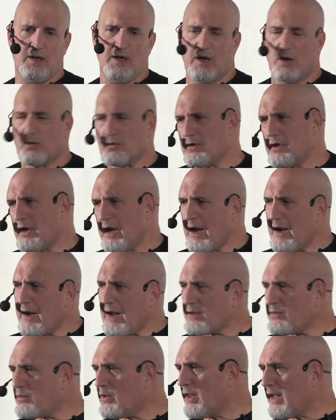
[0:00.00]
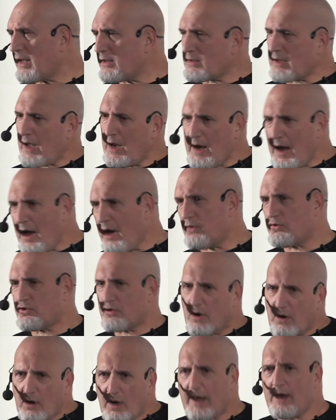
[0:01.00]
He goes, yeah,
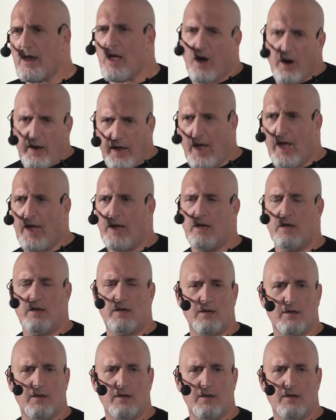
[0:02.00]
sure, yeah, okay.